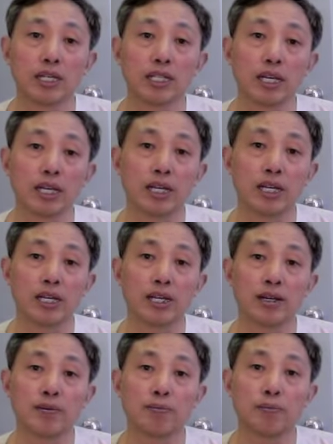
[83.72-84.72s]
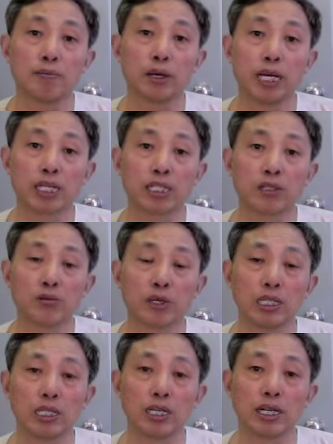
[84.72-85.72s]
they mix
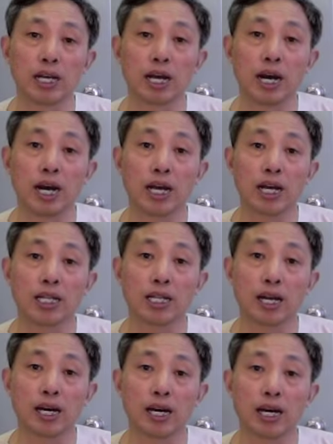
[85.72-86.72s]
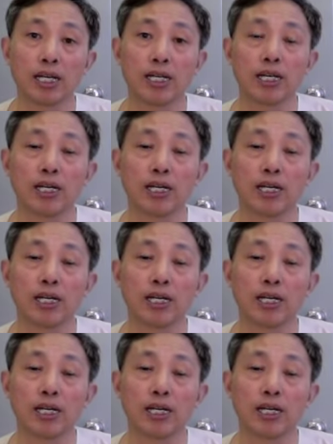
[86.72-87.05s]
with the line and the line,